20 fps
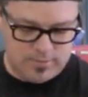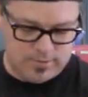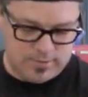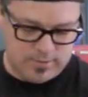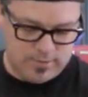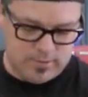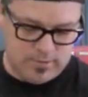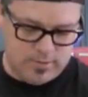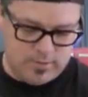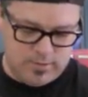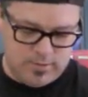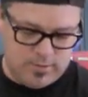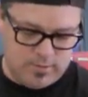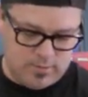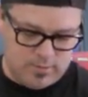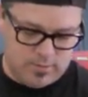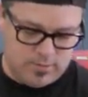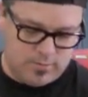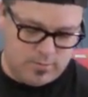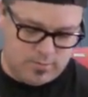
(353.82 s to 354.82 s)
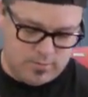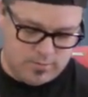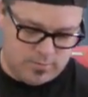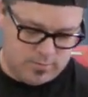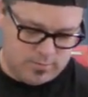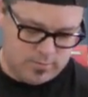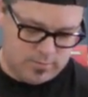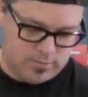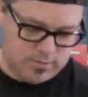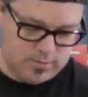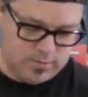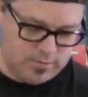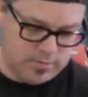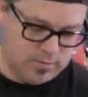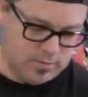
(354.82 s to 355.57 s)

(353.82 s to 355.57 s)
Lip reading: (silence)